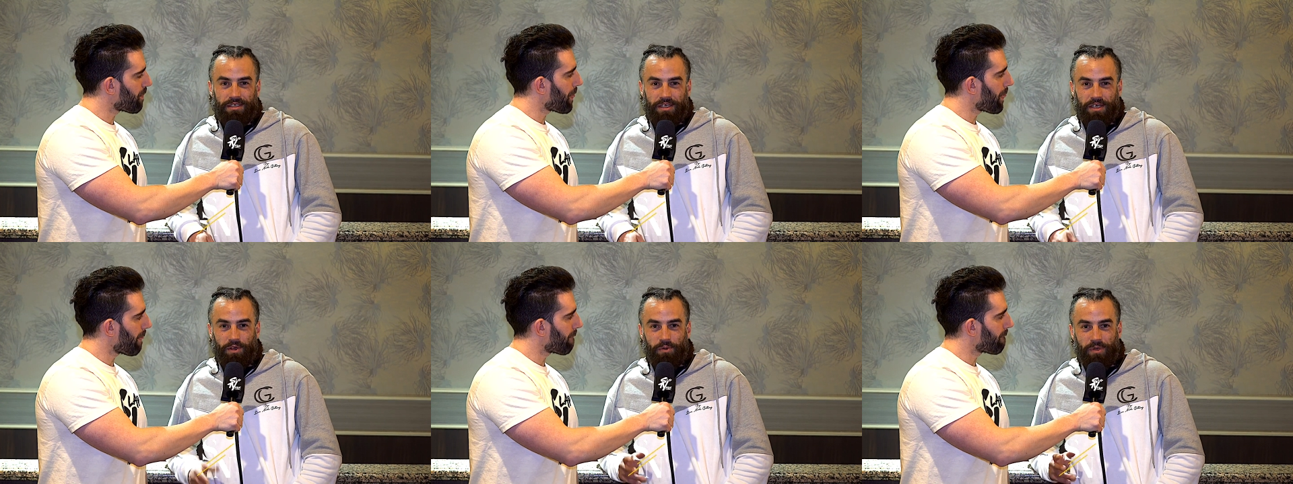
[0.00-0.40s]

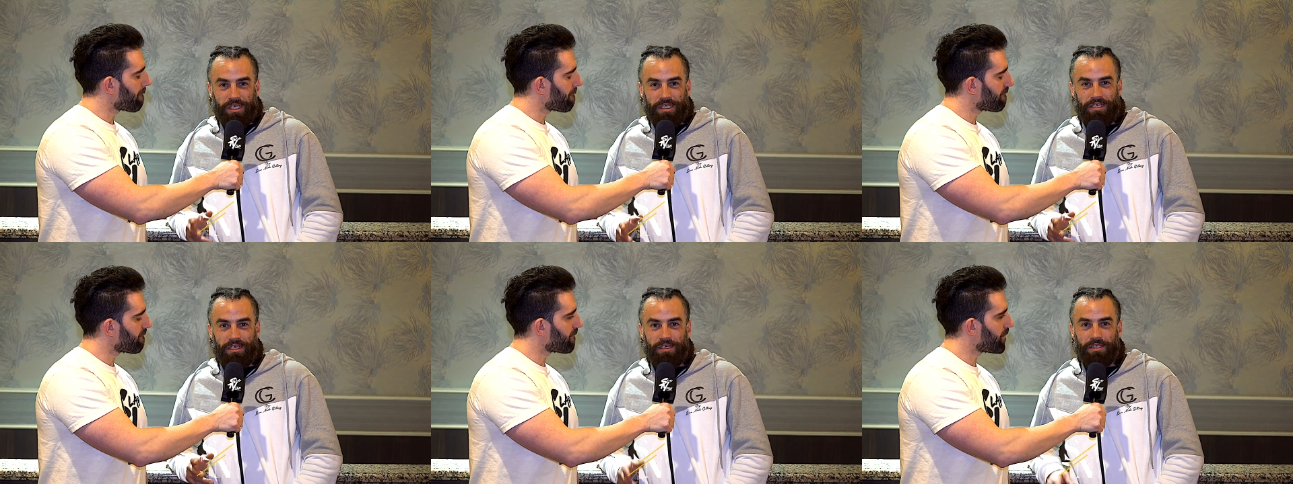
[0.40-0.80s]
Speaker 1: you know,
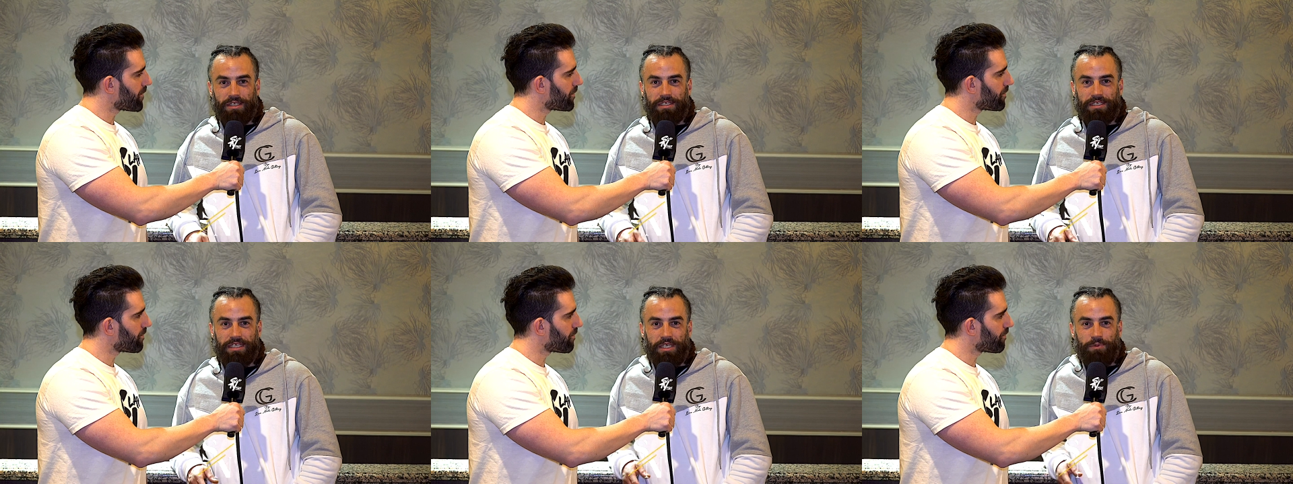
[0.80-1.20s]
when
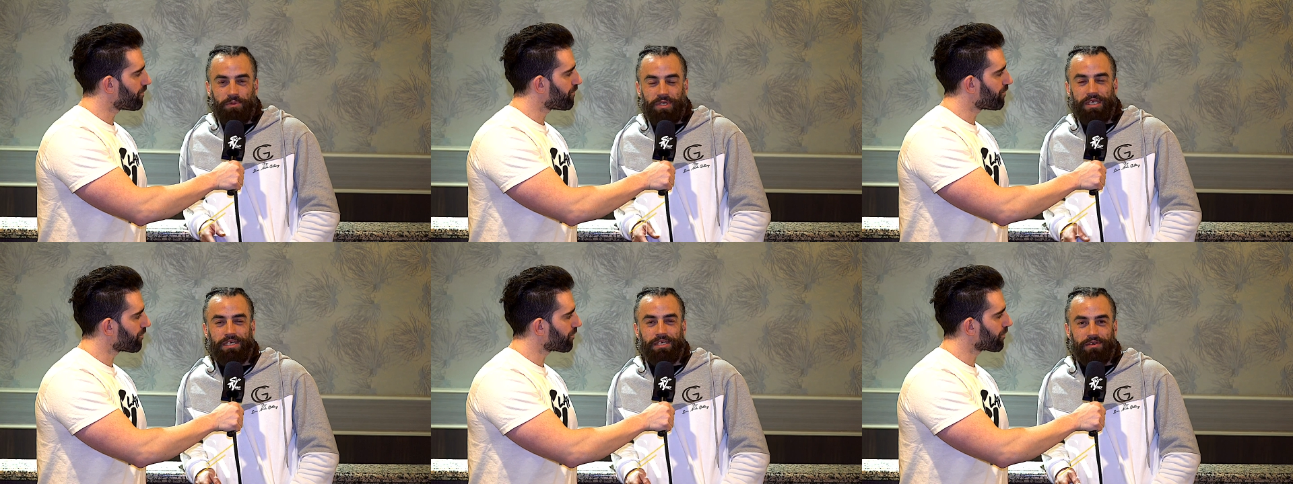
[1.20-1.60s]
you see
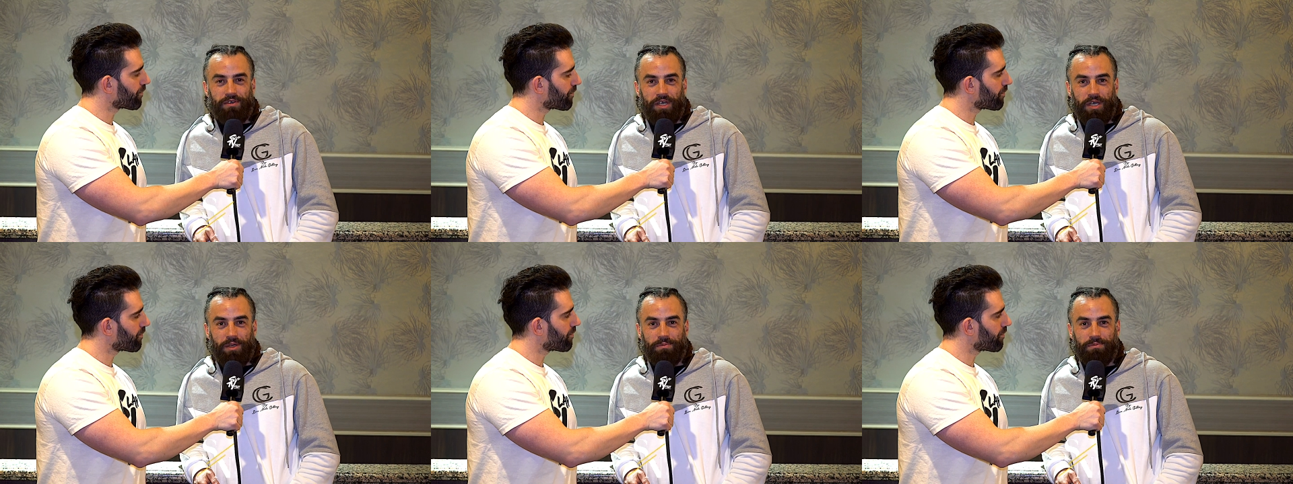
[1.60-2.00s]
me and you...